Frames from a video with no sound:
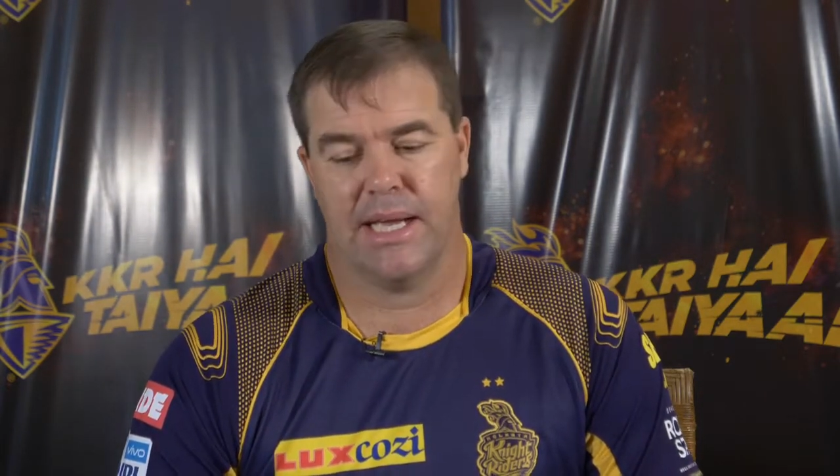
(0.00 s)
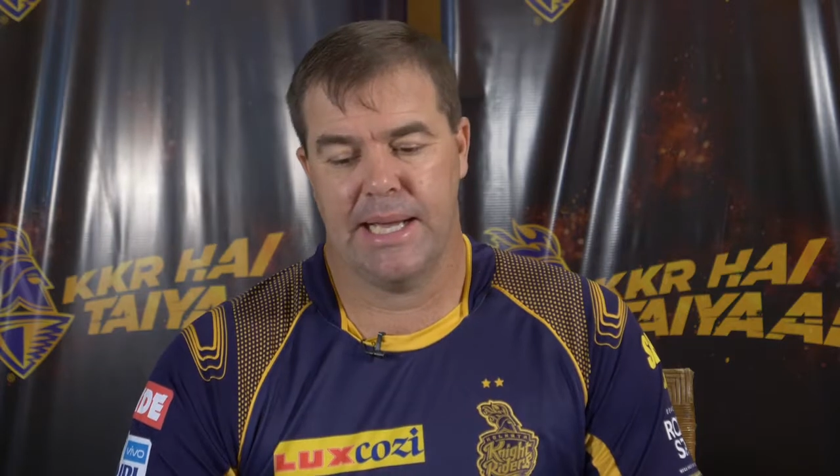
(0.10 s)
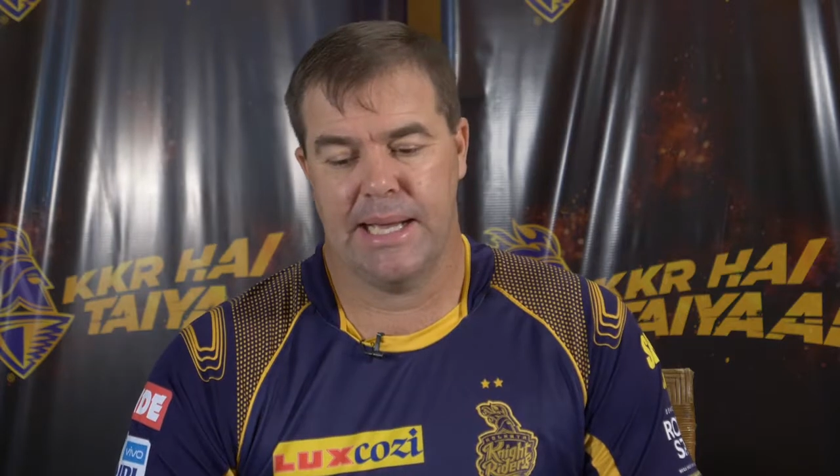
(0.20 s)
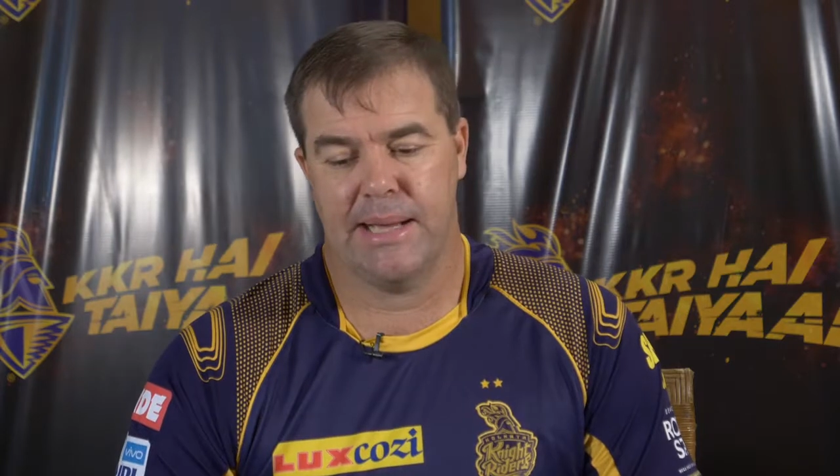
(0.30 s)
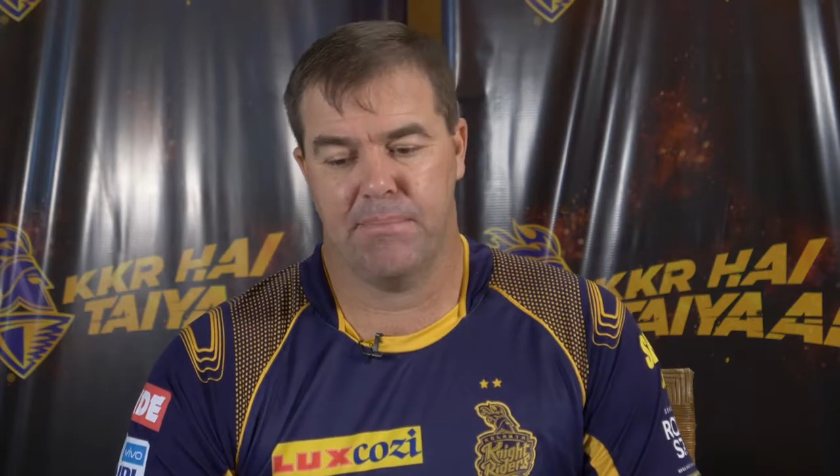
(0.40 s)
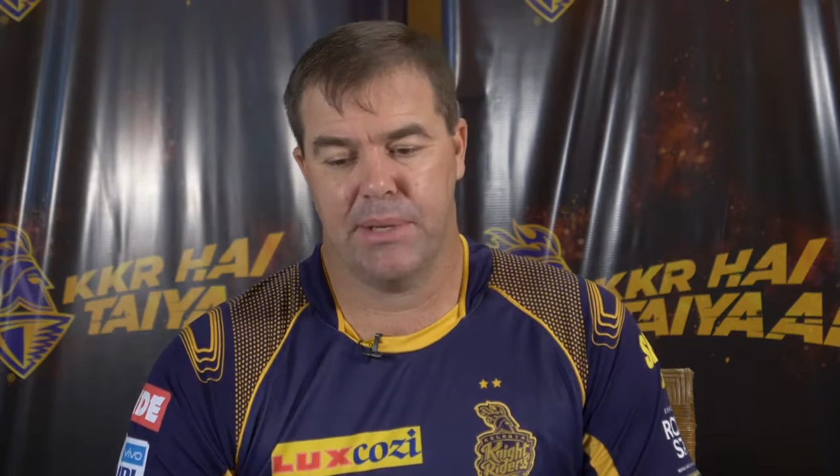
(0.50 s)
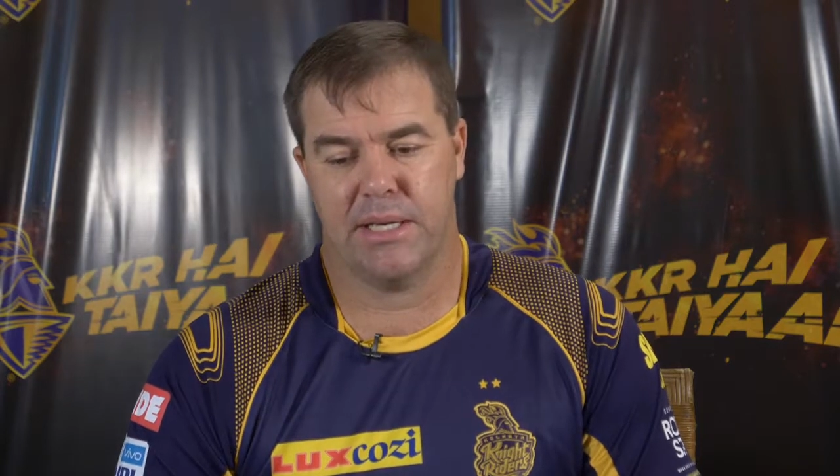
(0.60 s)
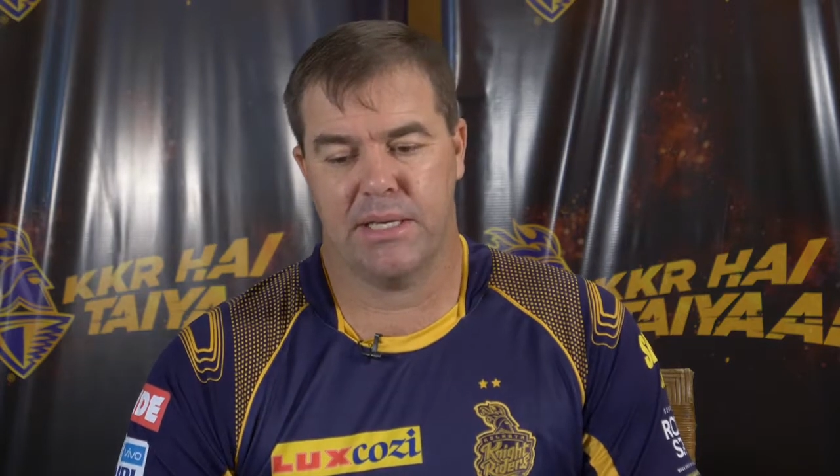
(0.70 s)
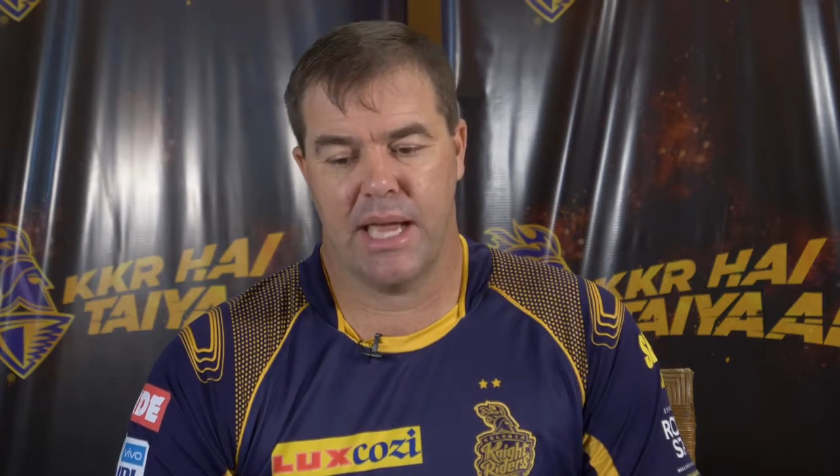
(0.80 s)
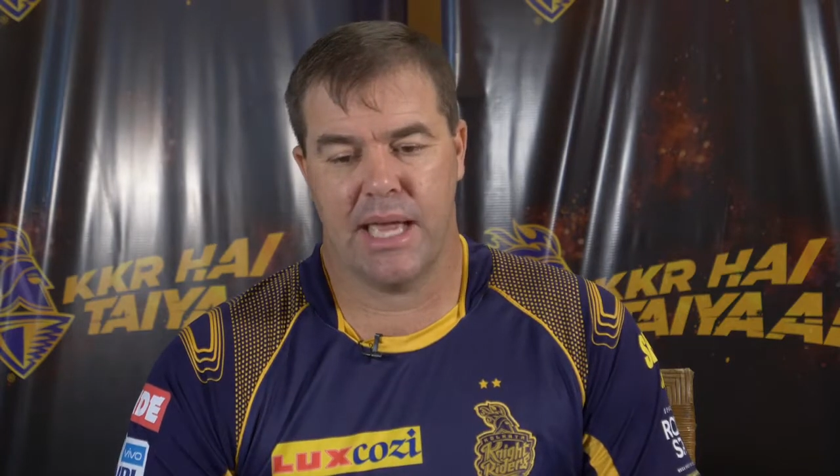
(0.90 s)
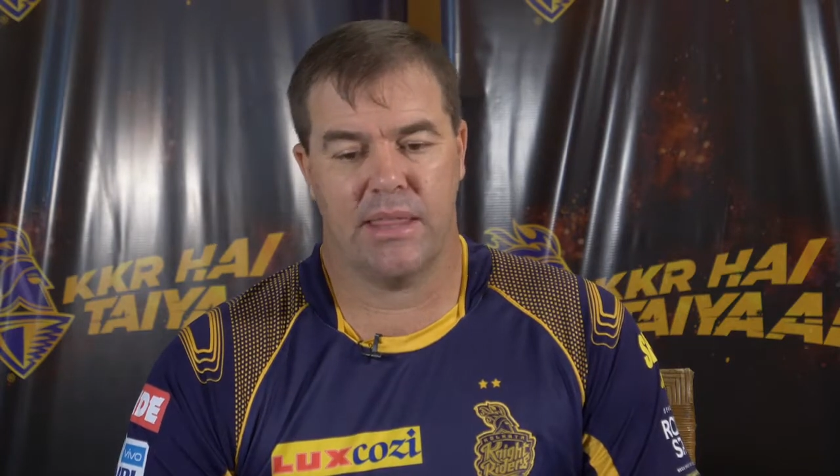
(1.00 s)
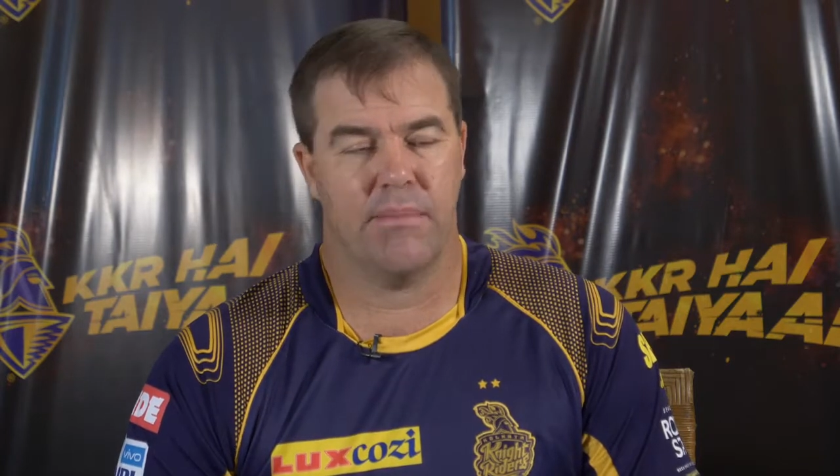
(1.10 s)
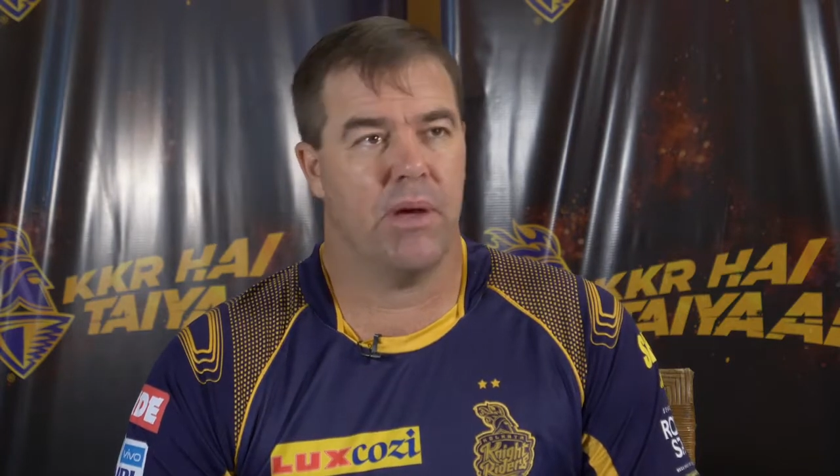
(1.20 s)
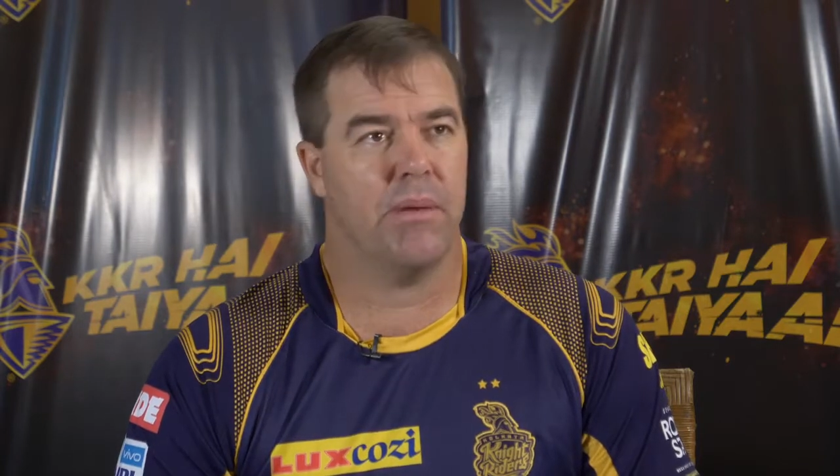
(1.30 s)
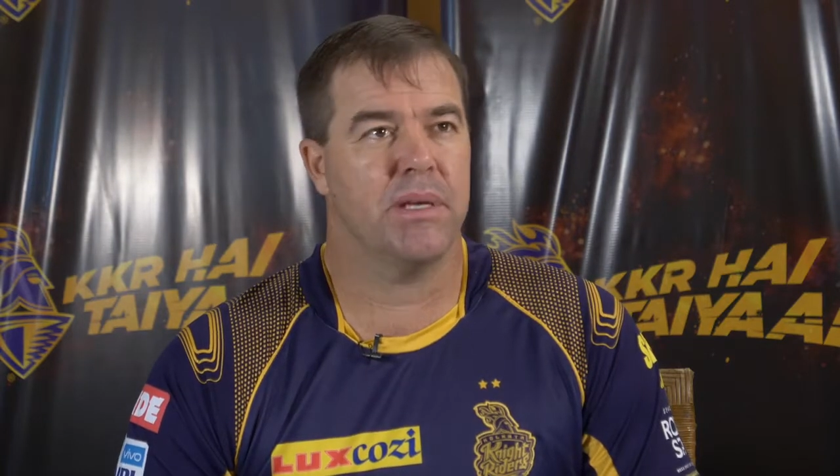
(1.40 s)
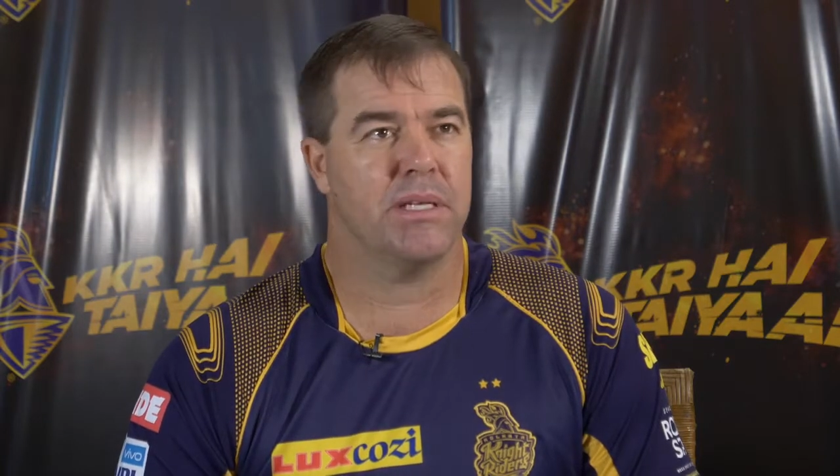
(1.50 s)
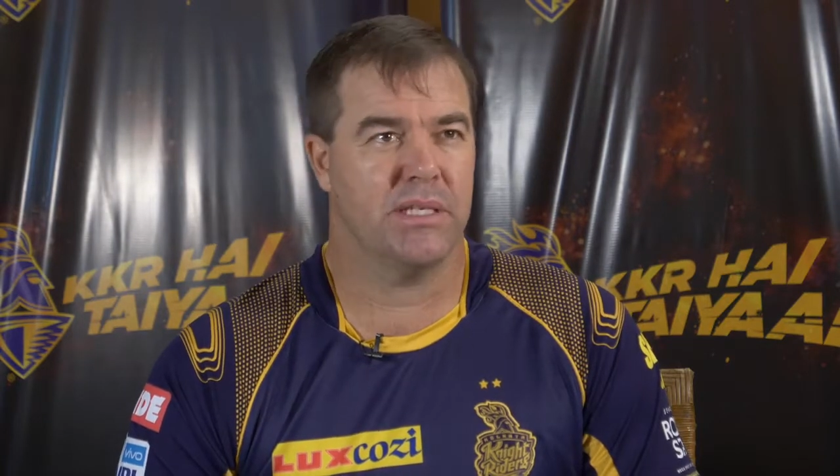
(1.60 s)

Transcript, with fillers: But at the moment,